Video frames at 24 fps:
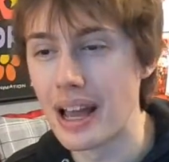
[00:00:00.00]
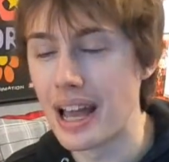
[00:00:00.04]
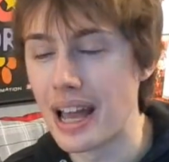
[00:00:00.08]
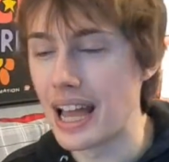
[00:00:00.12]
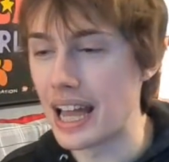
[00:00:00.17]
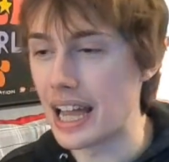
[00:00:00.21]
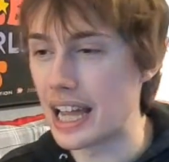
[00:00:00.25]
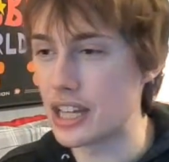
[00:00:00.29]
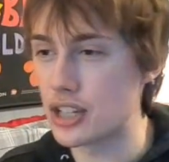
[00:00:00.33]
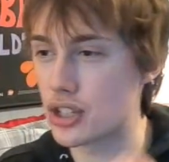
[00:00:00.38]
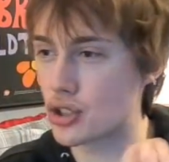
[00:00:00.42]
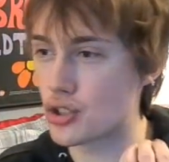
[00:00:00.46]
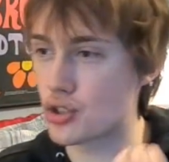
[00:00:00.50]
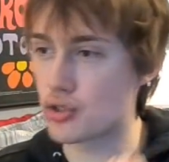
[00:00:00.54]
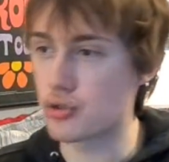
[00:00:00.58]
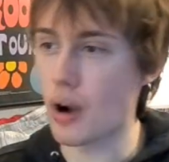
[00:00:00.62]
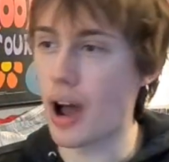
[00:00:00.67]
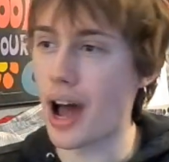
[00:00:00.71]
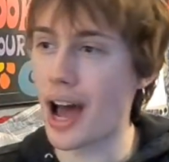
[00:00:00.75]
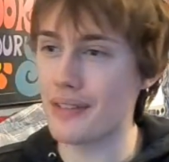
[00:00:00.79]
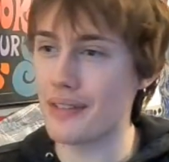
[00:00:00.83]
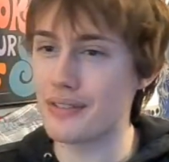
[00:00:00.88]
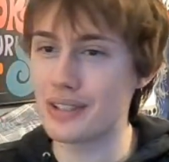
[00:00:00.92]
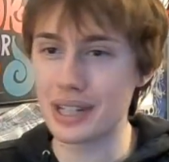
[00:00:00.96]
his
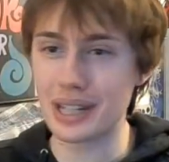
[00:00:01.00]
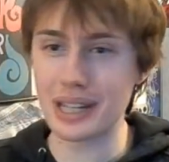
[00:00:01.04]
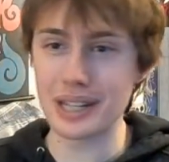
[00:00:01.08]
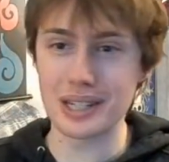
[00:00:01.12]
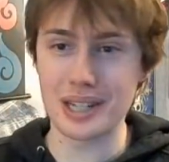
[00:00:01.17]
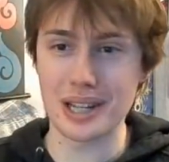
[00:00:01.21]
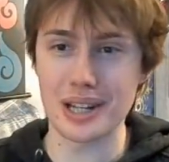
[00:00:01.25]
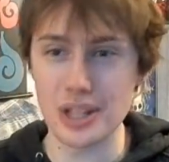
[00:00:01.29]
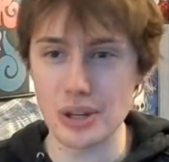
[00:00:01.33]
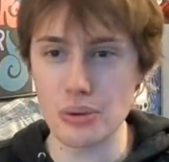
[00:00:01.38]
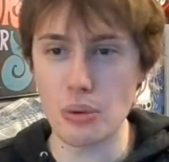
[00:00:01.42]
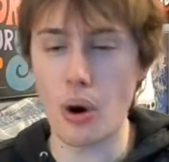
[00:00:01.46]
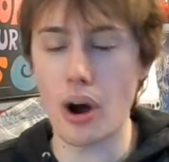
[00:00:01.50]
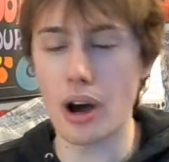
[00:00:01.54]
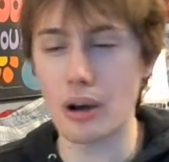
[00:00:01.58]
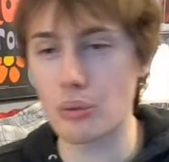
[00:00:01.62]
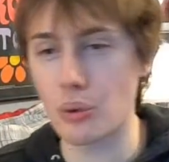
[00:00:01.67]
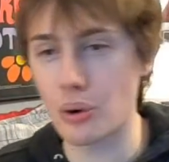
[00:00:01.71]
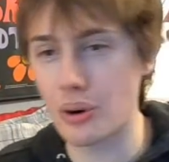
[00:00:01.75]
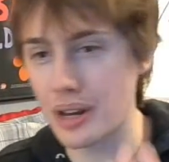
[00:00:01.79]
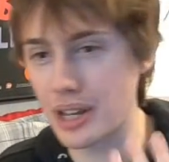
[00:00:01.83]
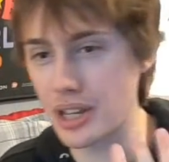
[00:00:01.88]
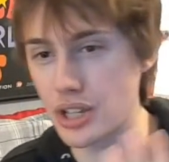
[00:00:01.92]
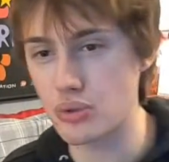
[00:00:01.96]
drive to continue
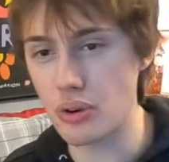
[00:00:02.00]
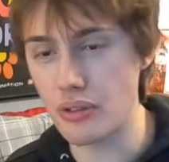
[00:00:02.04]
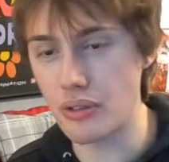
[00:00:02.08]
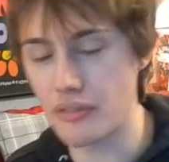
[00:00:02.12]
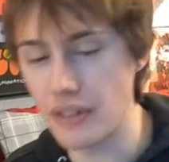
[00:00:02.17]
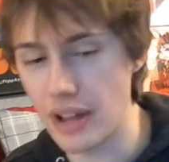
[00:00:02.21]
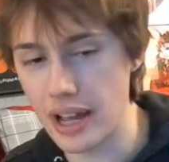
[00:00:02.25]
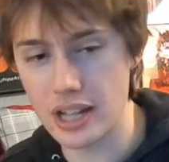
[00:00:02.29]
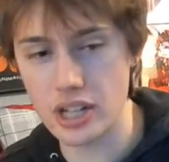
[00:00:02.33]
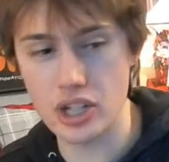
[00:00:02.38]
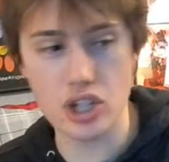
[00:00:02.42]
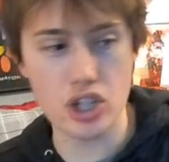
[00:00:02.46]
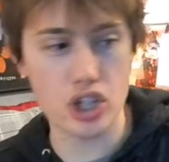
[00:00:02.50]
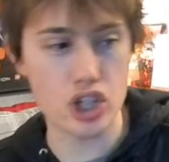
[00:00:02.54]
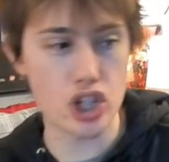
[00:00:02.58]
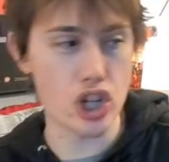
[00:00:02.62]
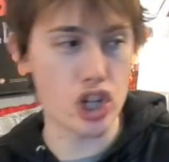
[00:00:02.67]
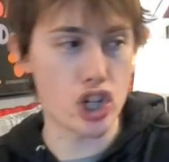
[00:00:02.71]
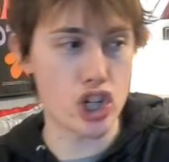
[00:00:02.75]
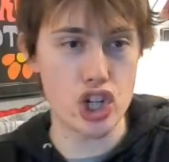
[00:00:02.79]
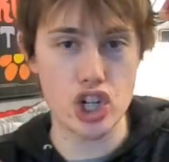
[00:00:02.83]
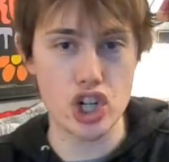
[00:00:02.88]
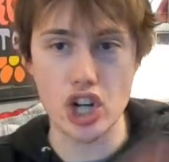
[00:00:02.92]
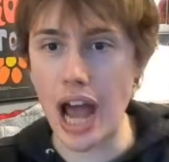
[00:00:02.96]
onward, his revenge is just
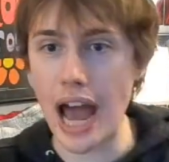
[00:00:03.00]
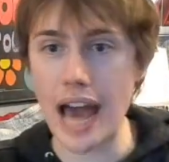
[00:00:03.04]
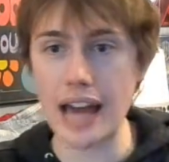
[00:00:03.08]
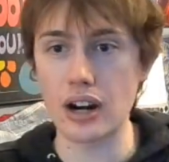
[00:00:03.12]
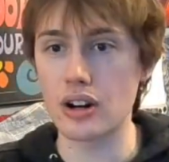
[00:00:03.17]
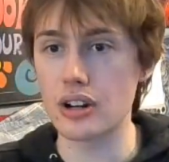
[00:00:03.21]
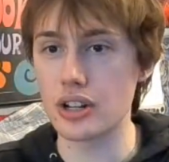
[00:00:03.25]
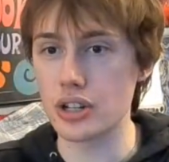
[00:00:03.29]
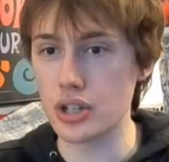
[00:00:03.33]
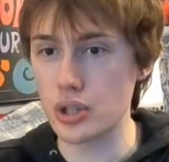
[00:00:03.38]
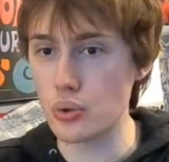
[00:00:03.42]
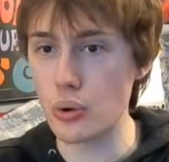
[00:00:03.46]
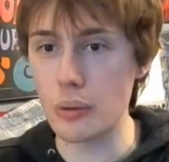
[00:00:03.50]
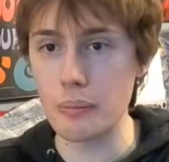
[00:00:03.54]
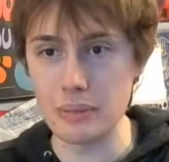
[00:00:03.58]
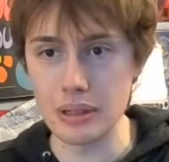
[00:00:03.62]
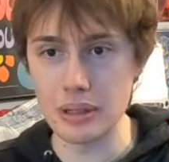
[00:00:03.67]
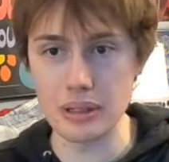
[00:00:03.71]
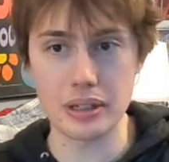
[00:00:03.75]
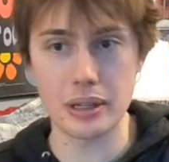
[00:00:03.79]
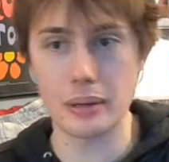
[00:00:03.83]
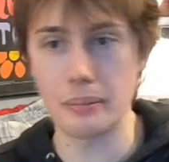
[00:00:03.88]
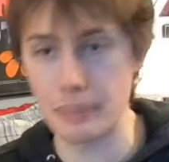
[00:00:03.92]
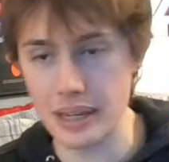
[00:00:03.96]
shattered into a
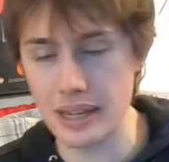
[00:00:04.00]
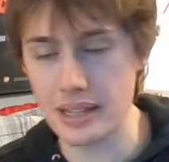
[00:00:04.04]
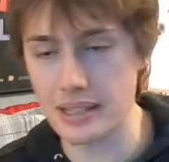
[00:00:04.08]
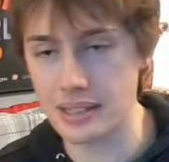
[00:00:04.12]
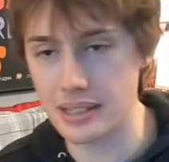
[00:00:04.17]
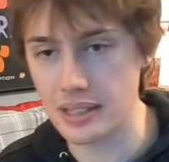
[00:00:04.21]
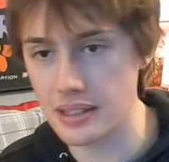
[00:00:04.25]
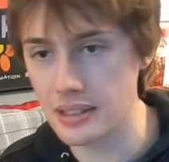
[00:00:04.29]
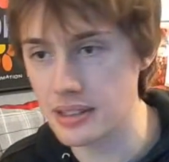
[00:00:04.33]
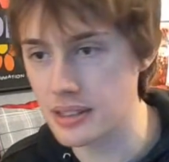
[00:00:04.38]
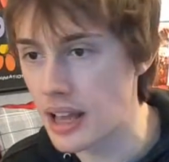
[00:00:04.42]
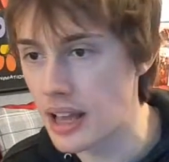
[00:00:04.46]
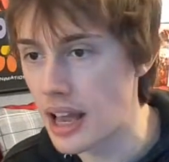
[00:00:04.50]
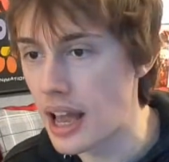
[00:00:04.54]
million pieces